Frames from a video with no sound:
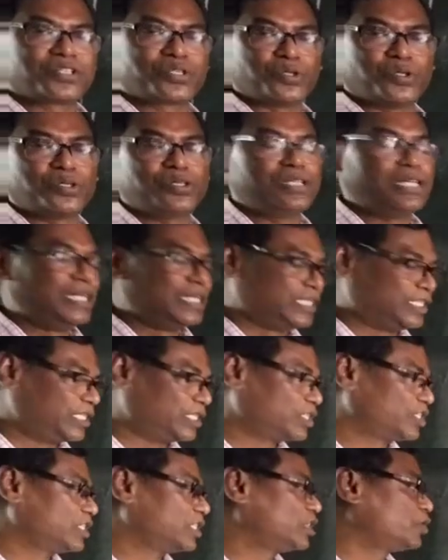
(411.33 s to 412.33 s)
So
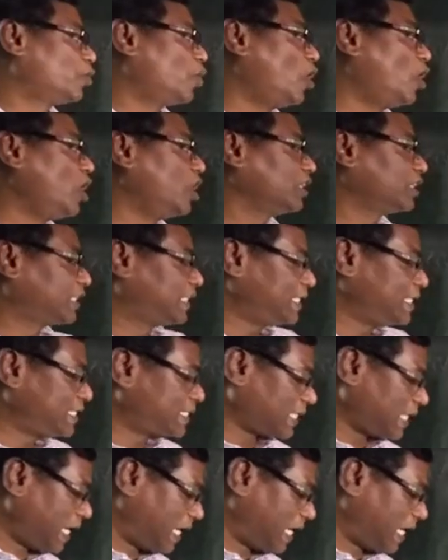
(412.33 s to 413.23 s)
dear children, all these